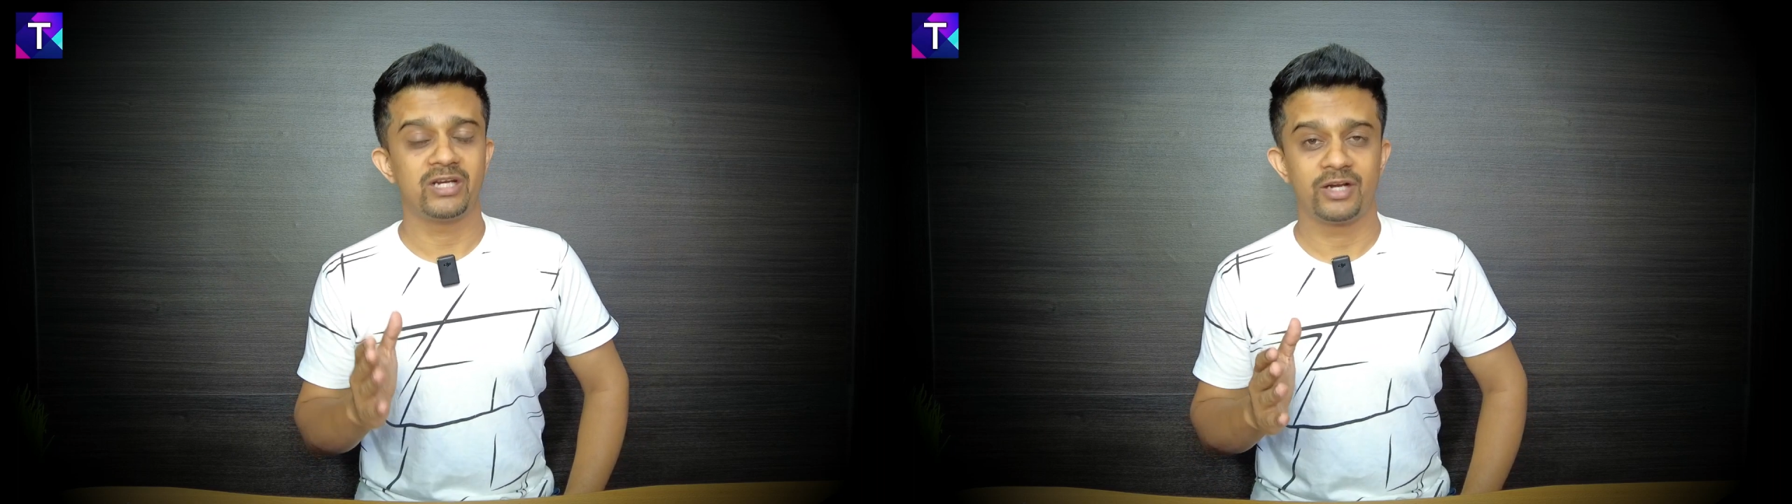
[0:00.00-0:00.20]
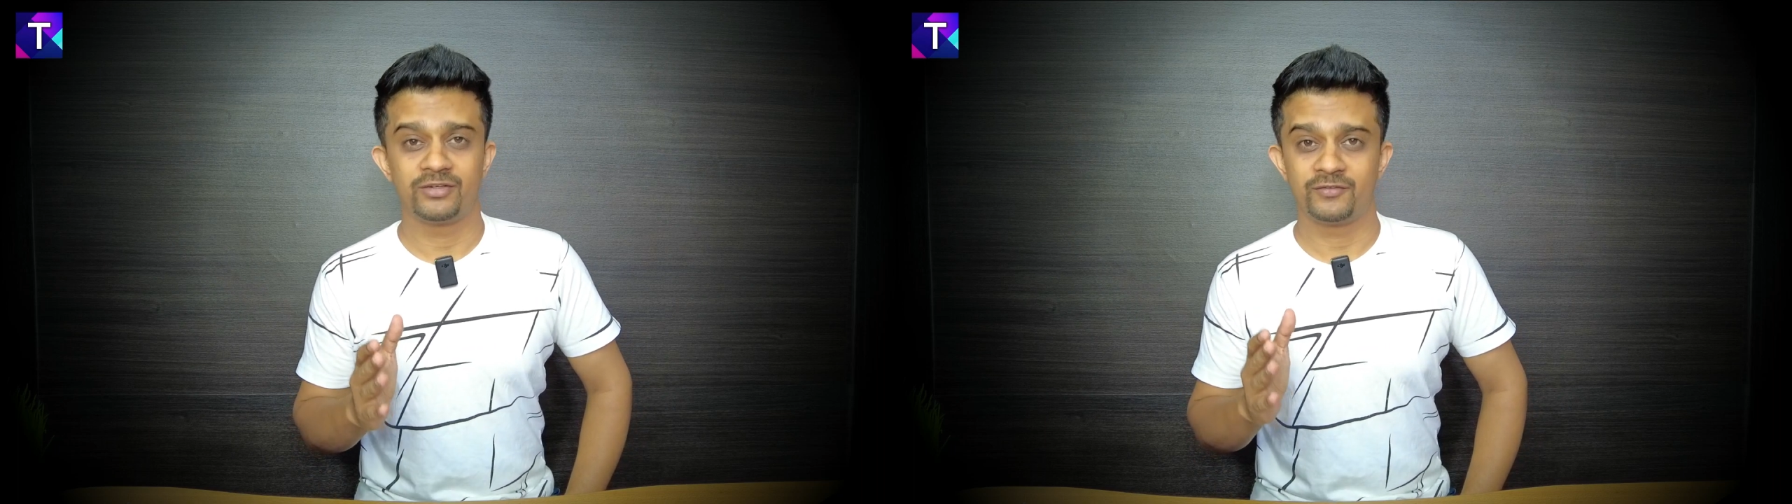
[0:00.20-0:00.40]

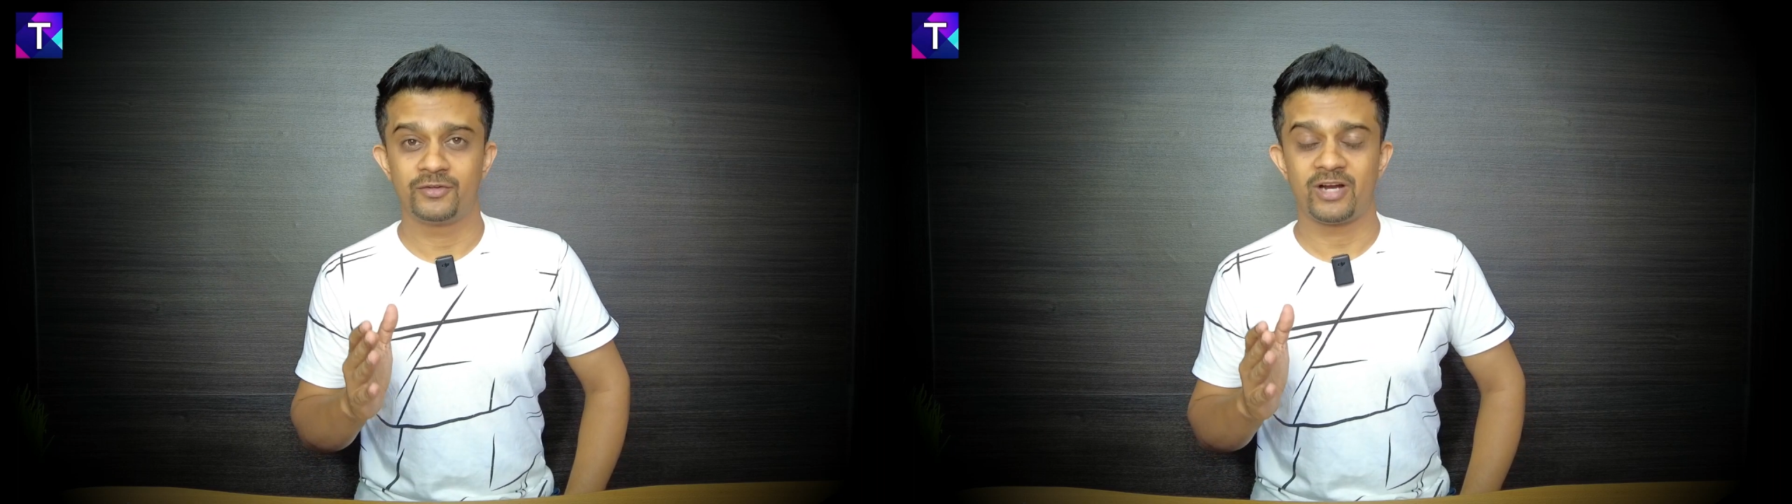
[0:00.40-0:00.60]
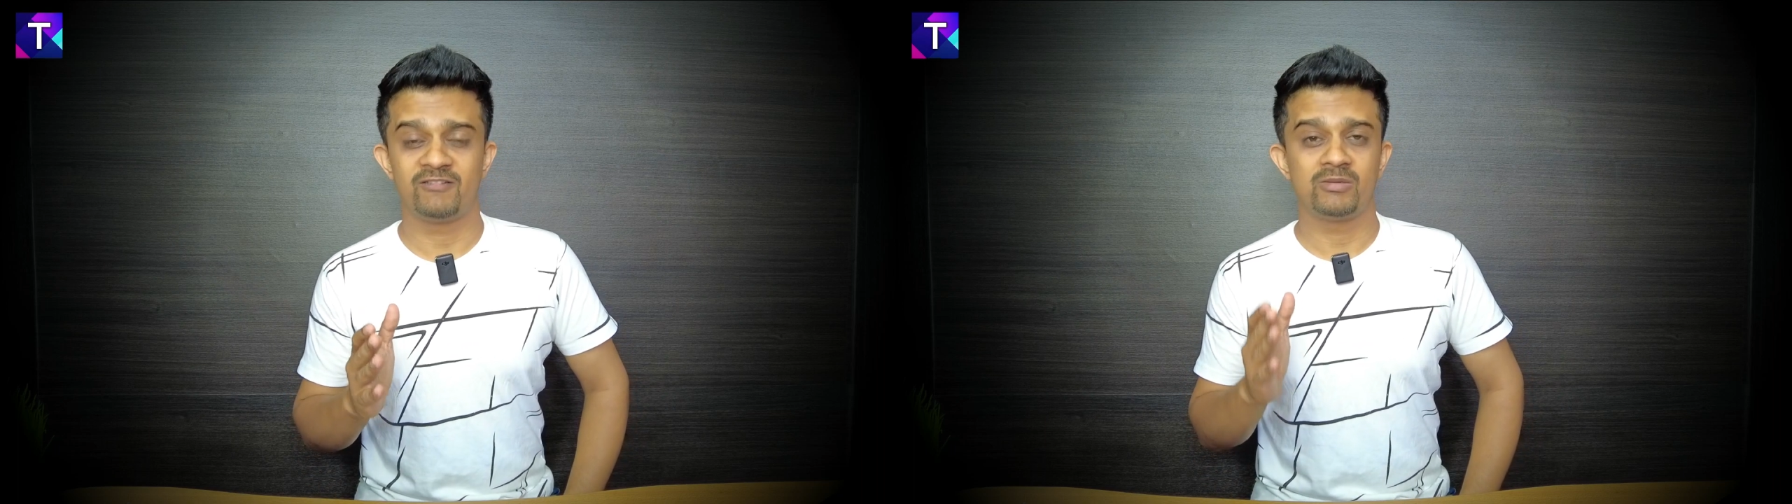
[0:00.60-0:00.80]
and if you're
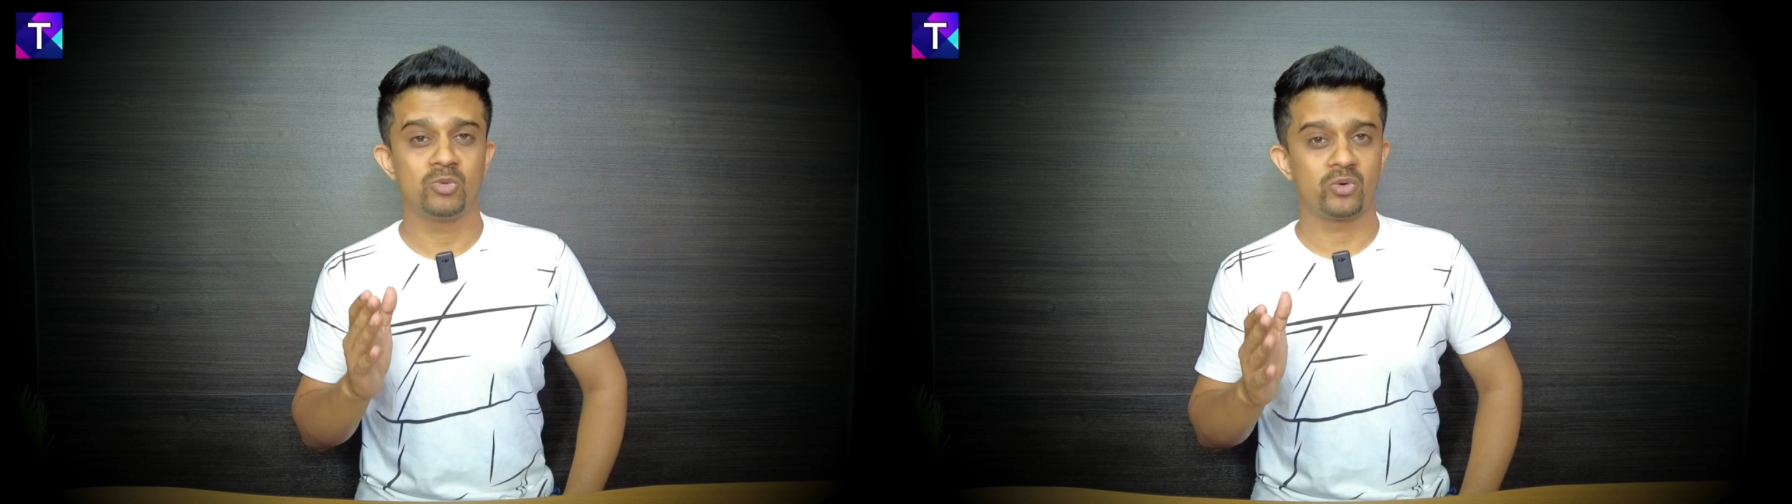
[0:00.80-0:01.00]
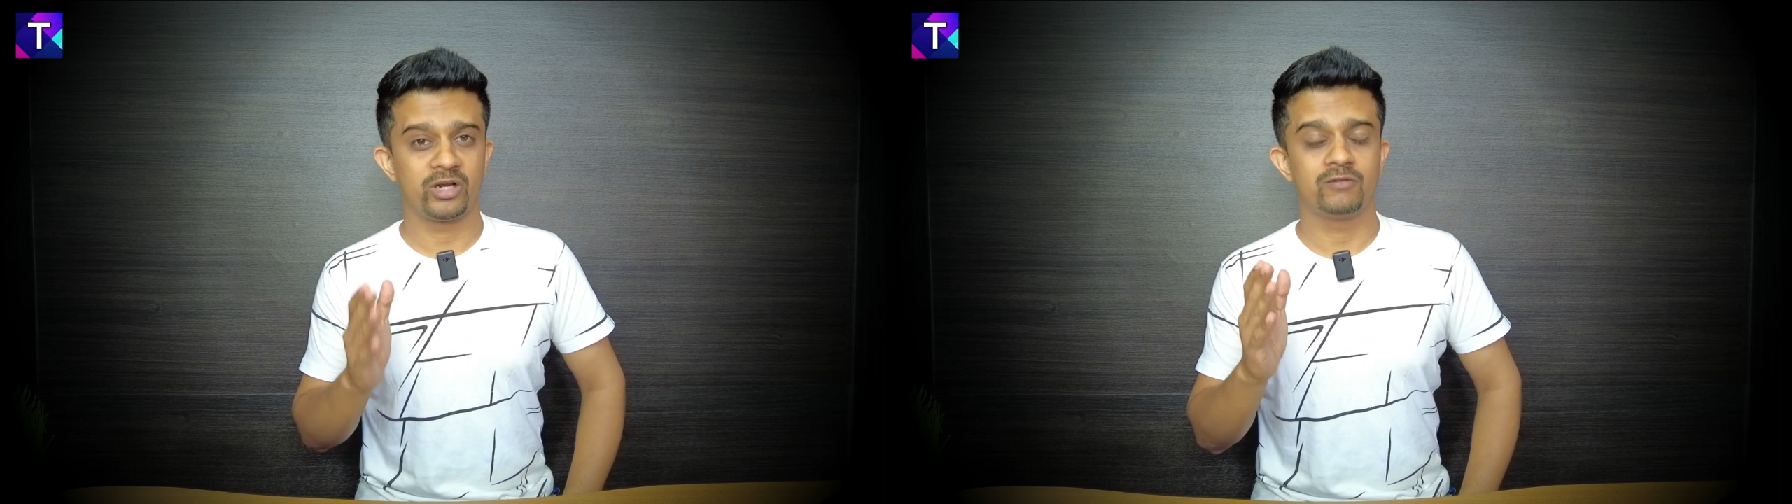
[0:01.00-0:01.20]
driving
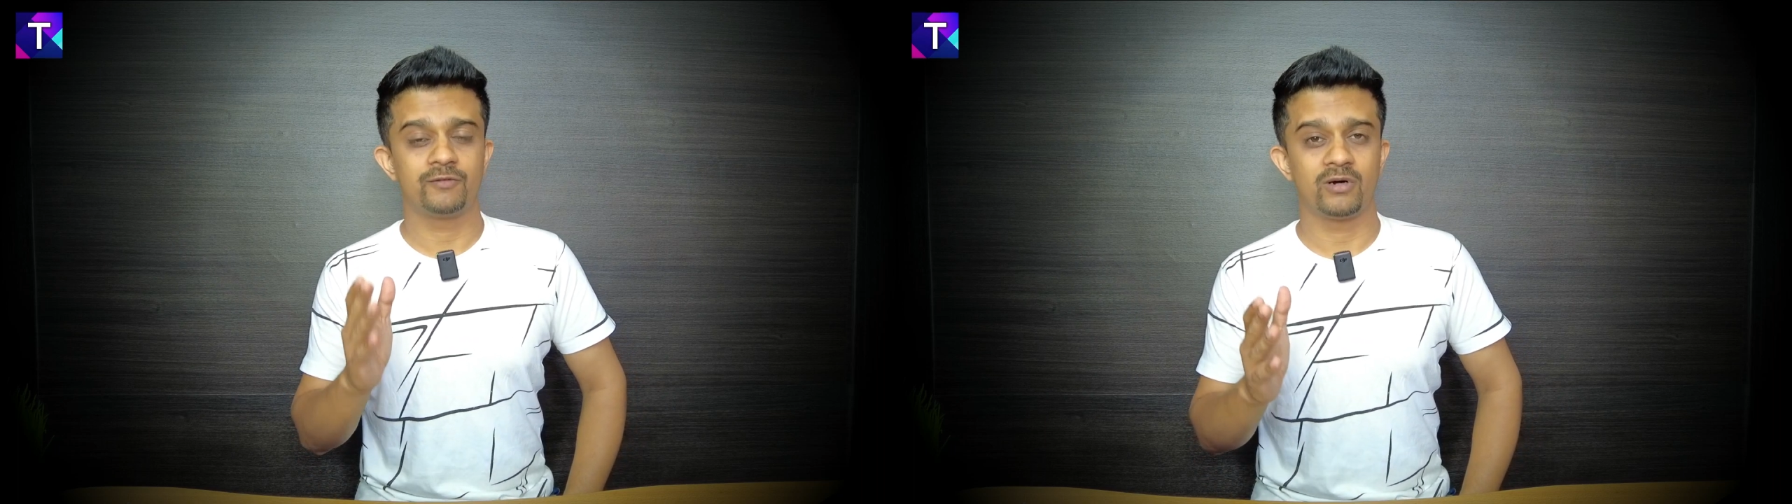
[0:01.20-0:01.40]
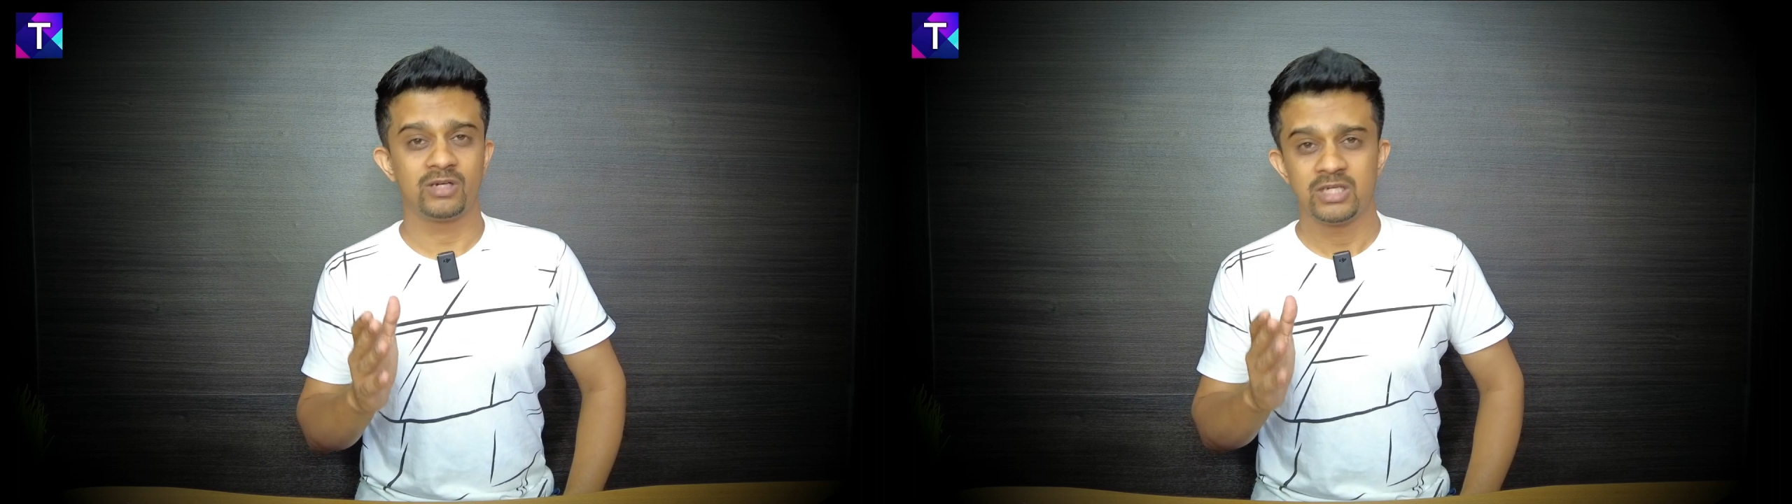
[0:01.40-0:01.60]
more in
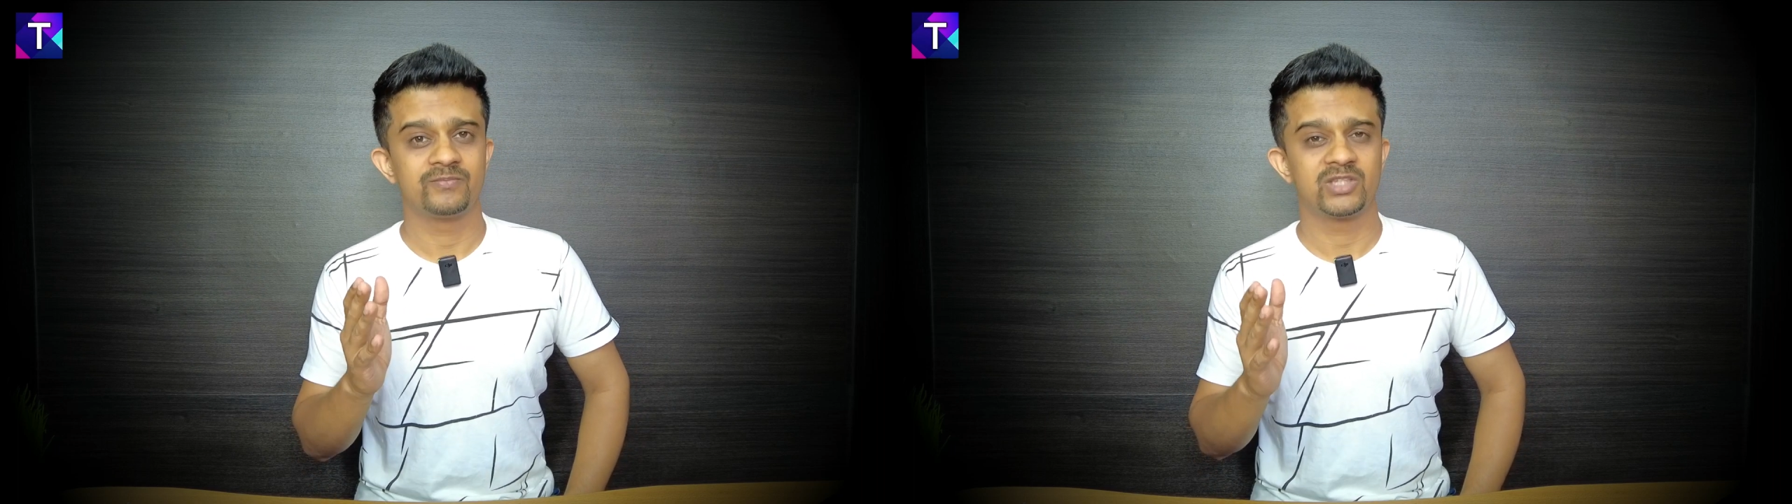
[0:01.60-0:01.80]
fog,